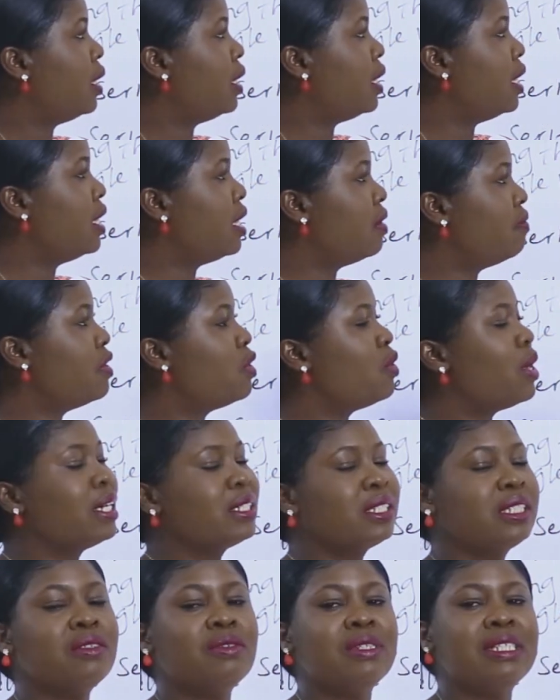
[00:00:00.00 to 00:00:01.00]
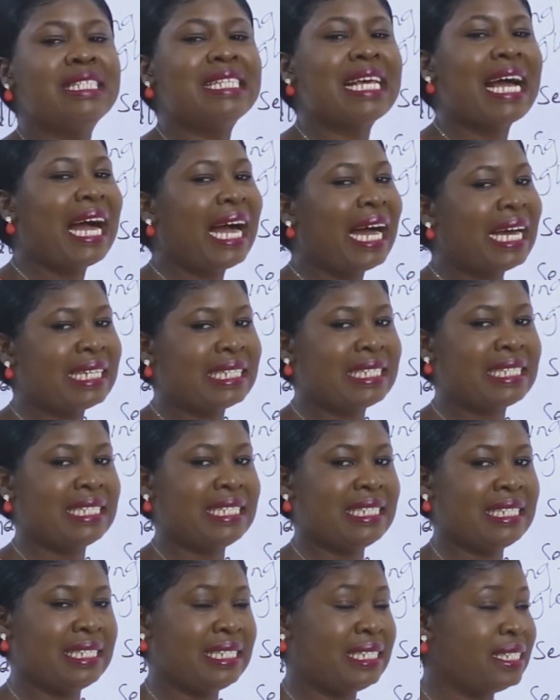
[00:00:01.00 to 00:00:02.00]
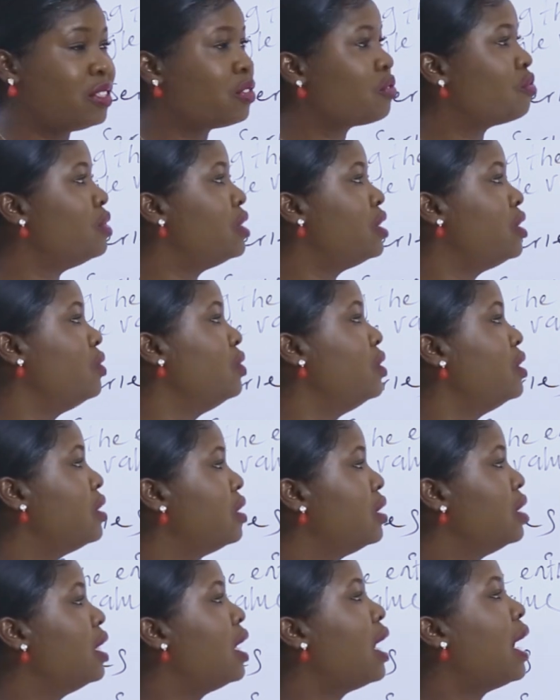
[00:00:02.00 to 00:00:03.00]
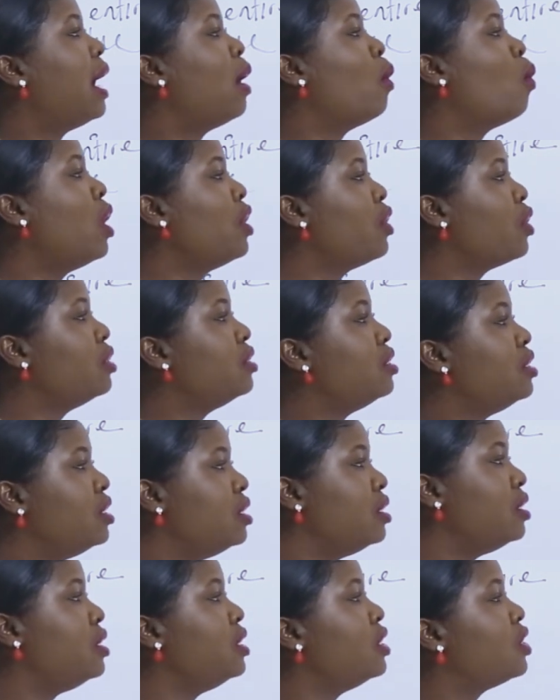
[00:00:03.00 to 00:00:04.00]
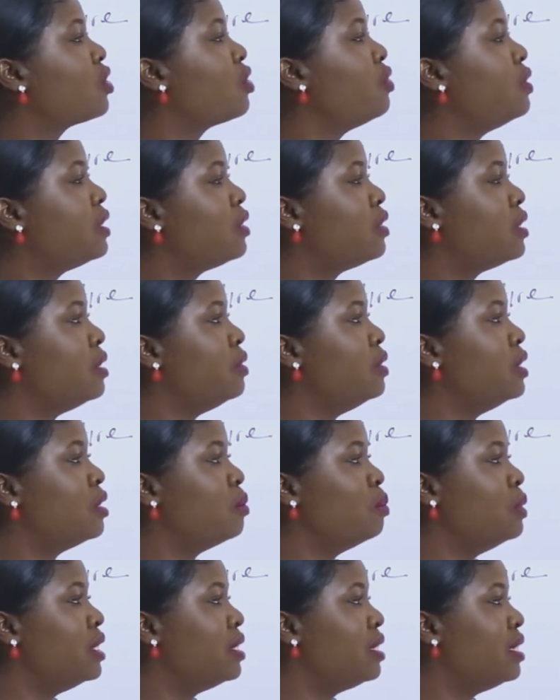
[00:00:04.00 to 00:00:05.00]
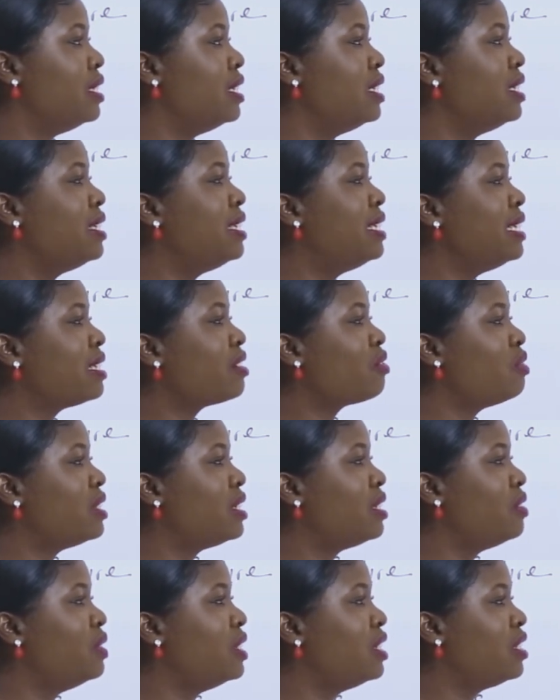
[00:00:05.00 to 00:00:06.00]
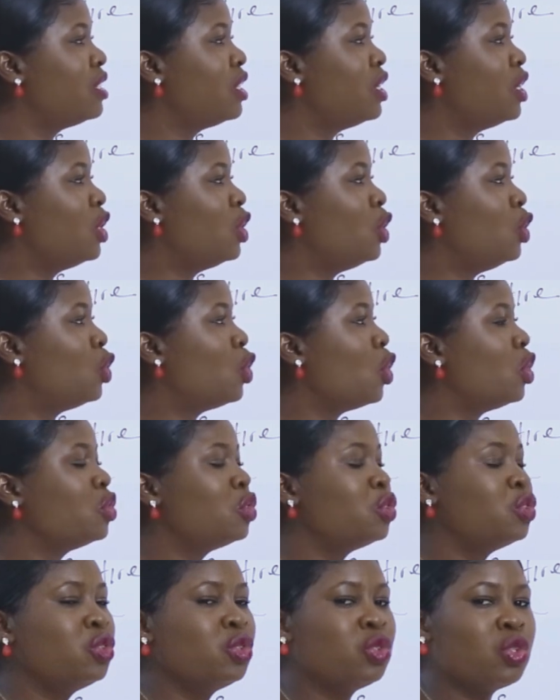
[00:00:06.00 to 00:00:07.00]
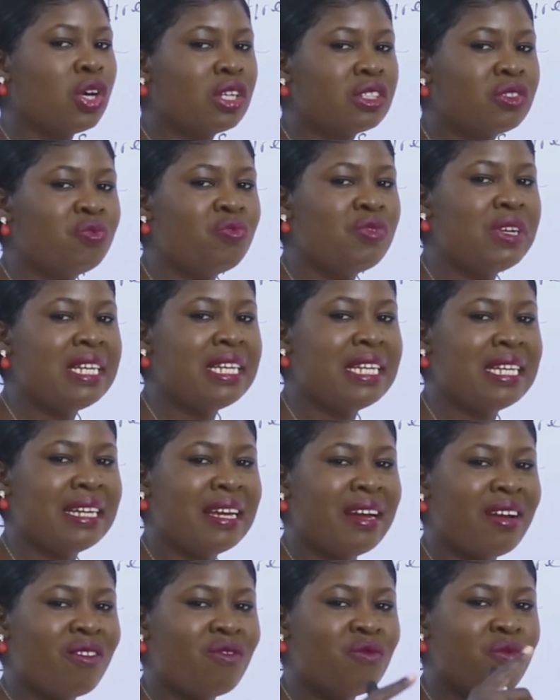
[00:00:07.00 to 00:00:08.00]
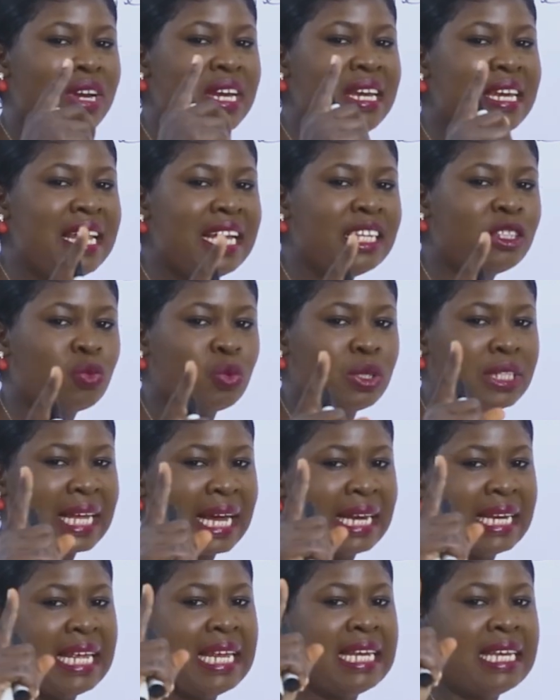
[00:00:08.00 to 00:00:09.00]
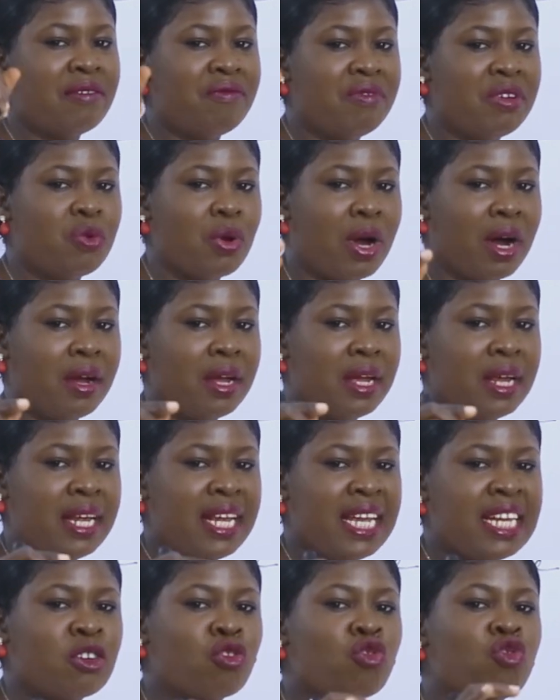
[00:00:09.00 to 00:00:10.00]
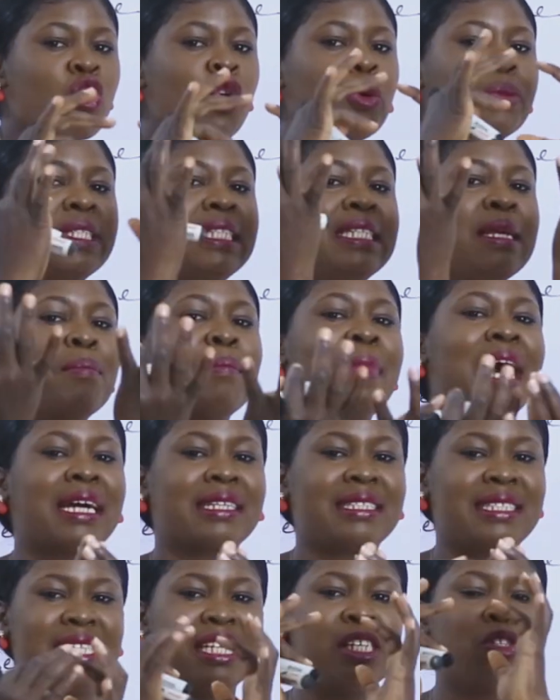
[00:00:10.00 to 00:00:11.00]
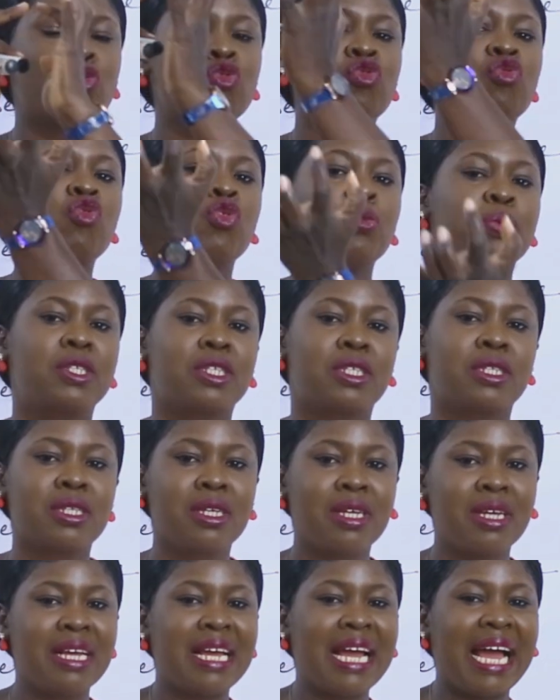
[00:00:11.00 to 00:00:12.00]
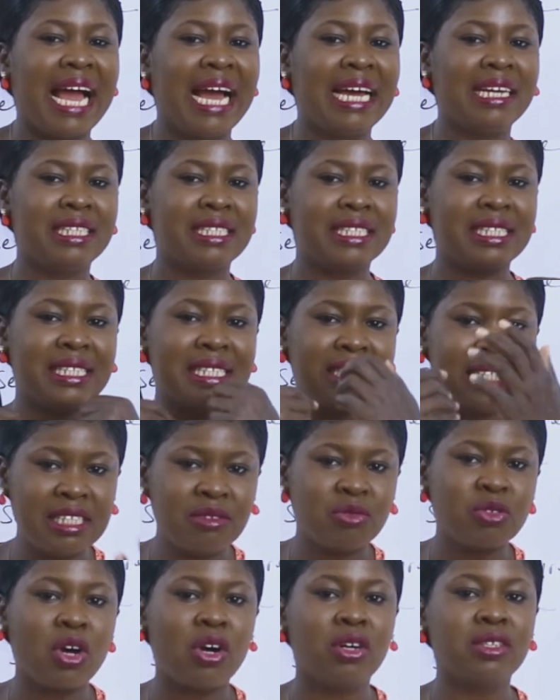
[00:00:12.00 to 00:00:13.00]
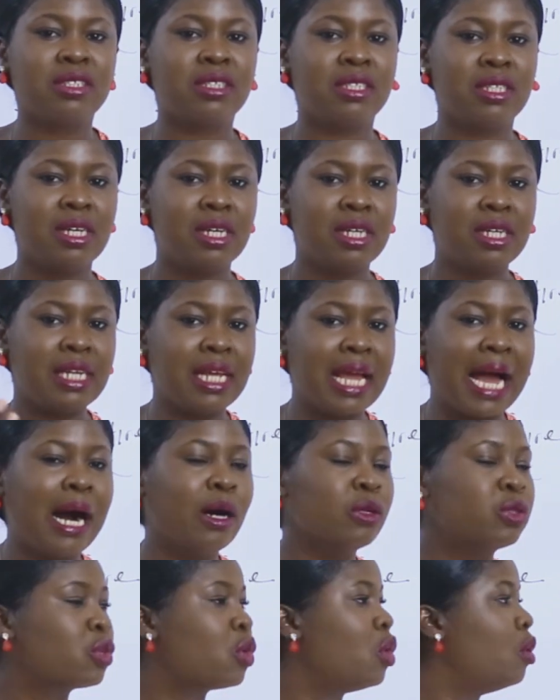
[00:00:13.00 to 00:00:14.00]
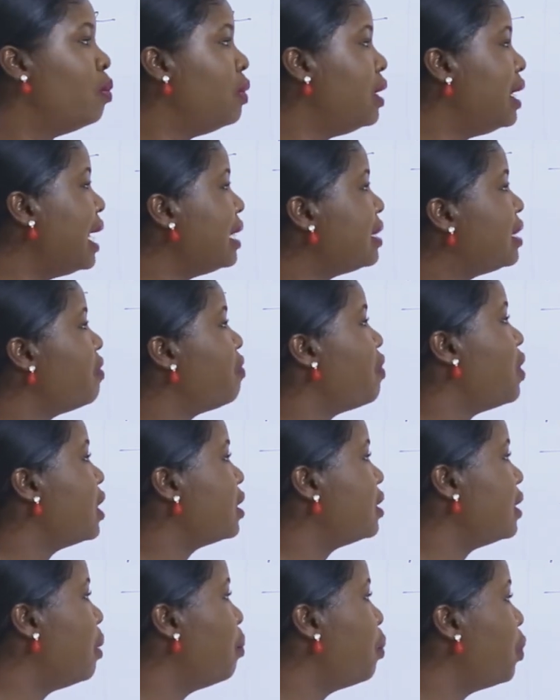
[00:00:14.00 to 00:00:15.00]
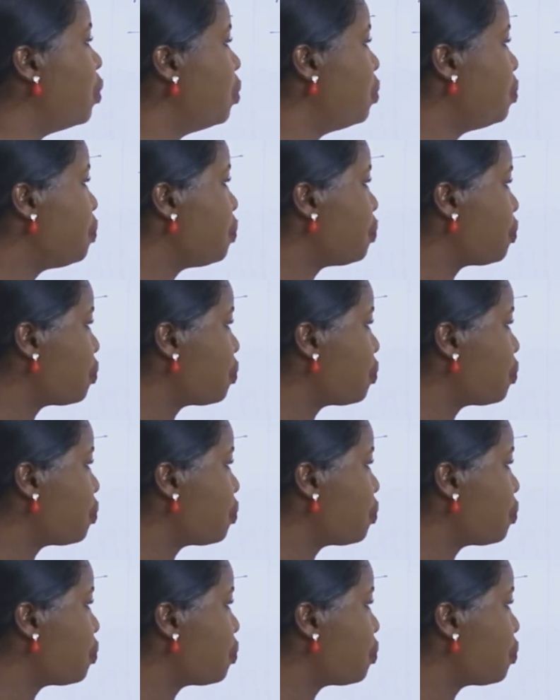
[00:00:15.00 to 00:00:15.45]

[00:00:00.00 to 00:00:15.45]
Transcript: the individual series and the discrete series. And what does the discrete series mean? The discrete series does not really relate with an individual. It groups the marks into groups and gives us the outcome. Let's say for example,